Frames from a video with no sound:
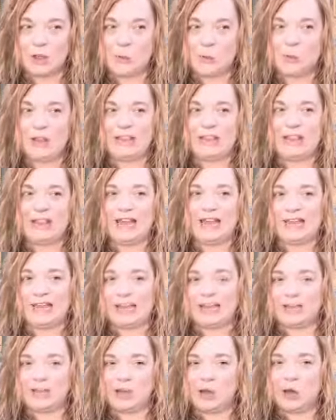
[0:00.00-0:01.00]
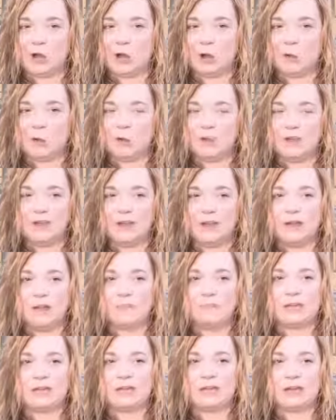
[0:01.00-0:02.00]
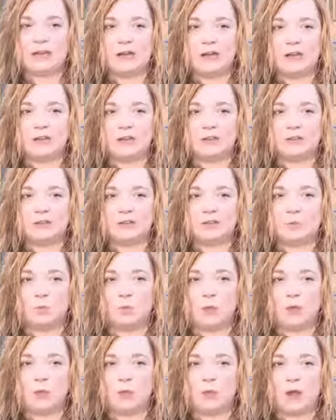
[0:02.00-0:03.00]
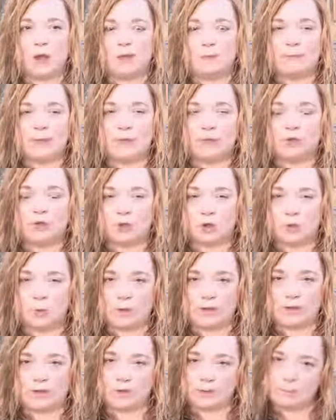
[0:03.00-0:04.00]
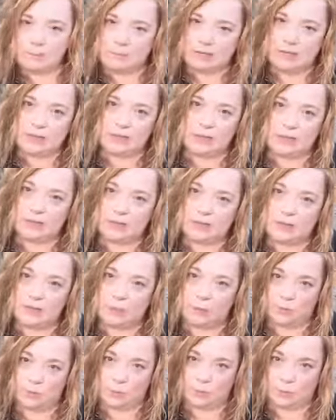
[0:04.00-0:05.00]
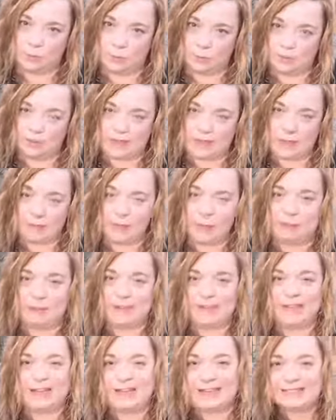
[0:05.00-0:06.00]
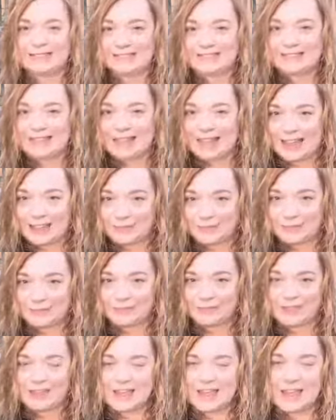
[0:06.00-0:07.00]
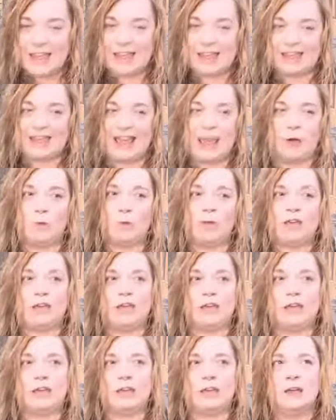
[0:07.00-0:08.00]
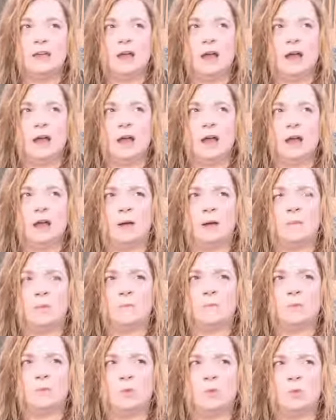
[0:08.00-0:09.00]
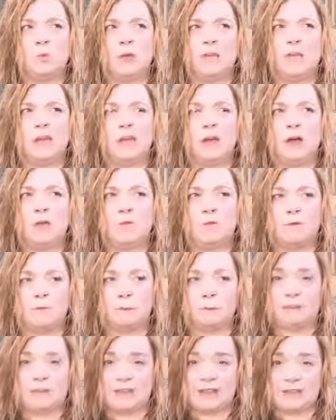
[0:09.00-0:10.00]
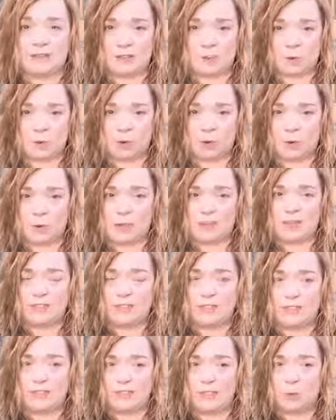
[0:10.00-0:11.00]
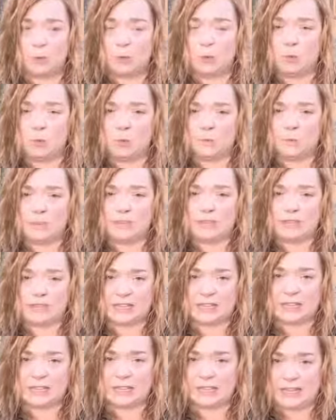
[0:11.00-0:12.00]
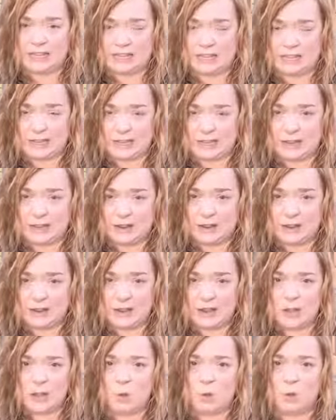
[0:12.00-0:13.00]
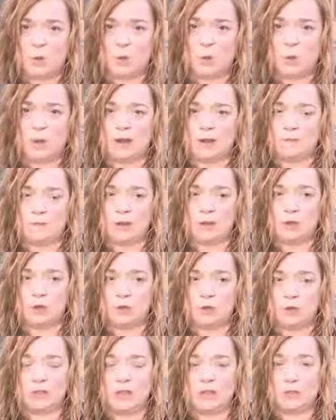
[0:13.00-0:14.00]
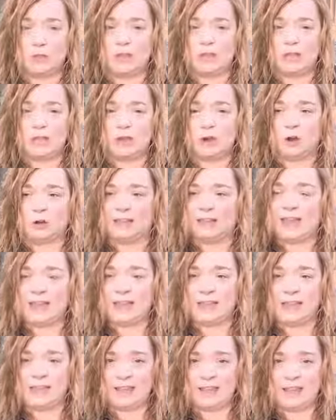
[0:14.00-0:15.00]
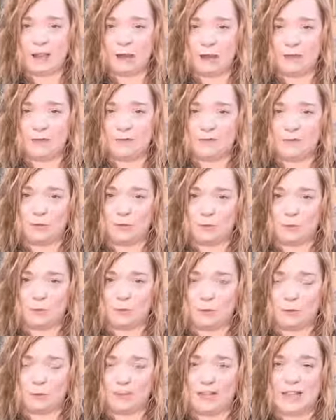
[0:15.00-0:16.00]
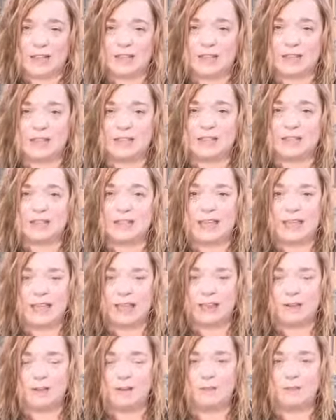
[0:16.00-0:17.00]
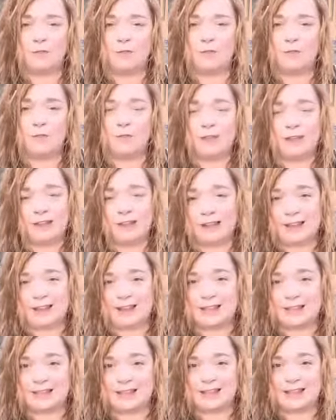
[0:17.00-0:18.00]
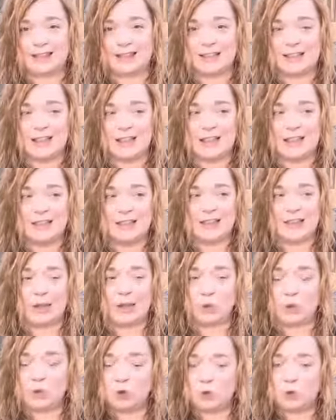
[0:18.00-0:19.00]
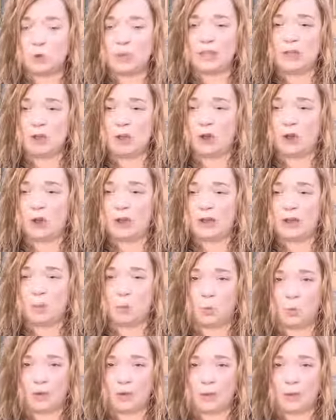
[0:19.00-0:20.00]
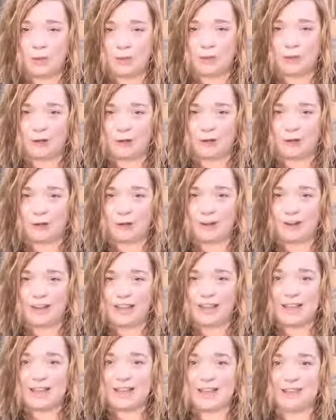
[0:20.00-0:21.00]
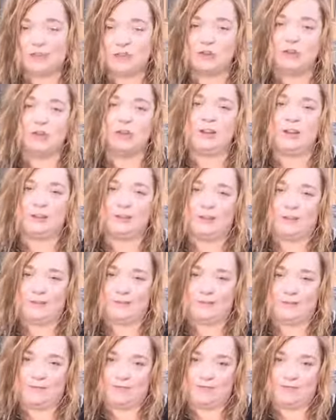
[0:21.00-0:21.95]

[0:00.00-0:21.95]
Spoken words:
We let it go because we want to make sure we chameleon to the room, that we play safe, that we come from a place where we think that we will succeed. We want to make sure that we are taking care of the room instead of realizing that who we are and what we are is good enough.